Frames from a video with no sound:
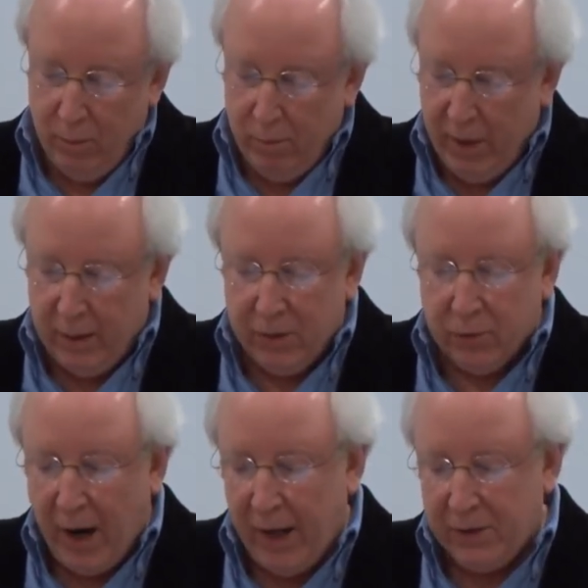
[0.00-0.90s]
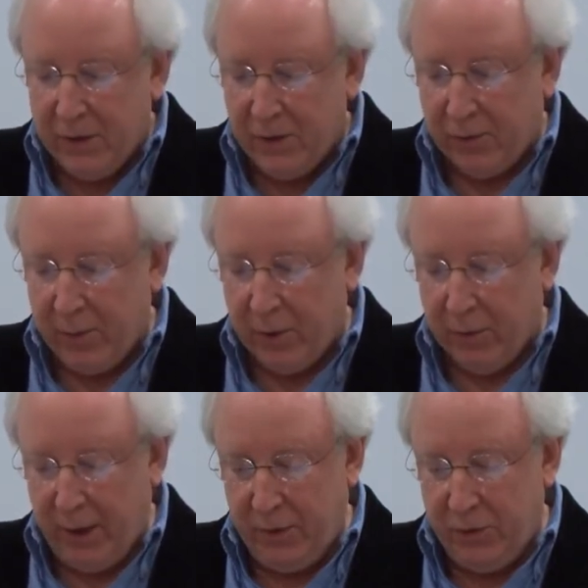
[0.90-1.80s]
Mint rises from the
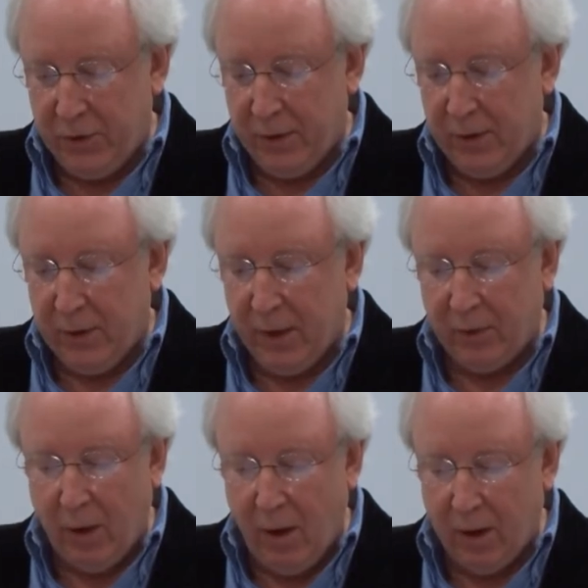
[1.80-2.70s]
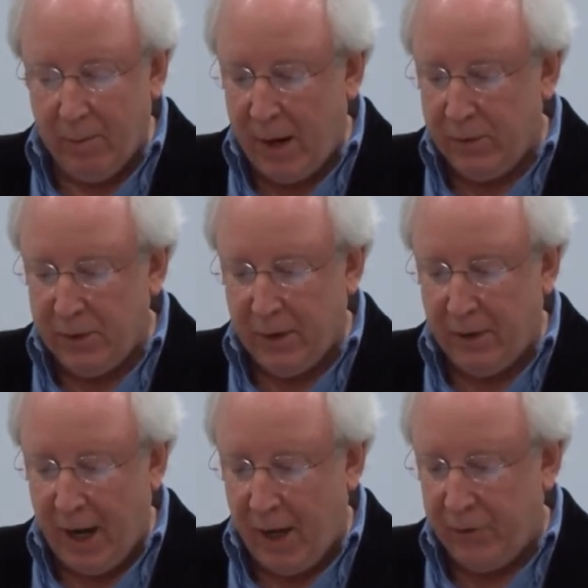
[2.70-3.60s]
ridge of Long
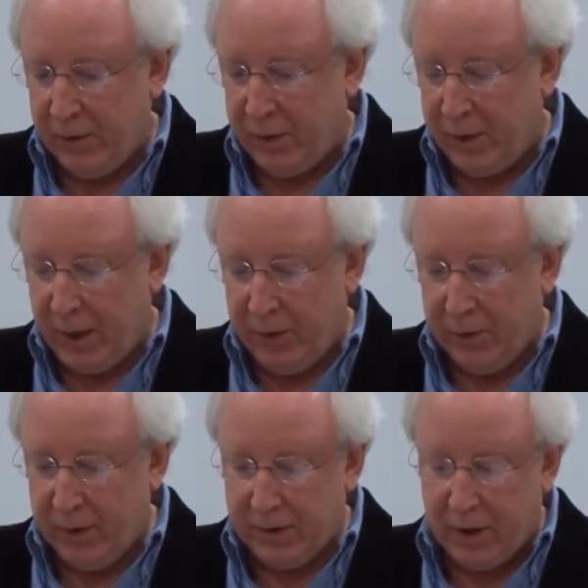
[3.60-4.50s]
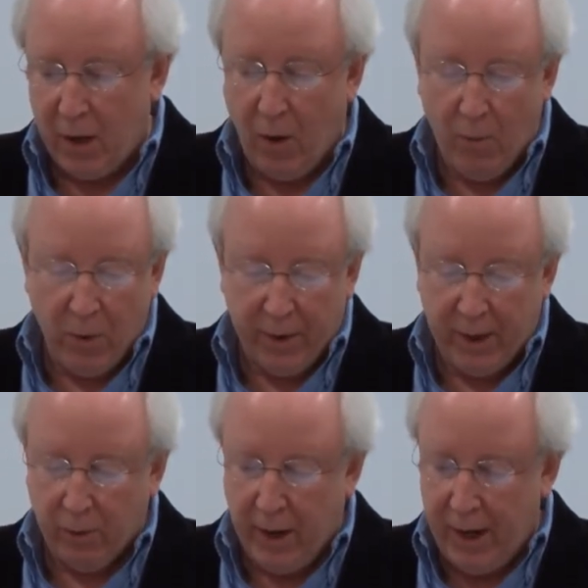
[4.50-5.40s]
Mountain after the thunderous
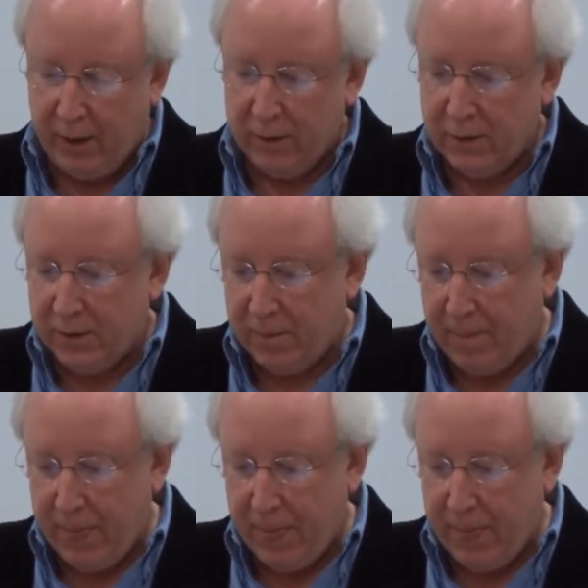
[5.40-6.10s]
morning rains.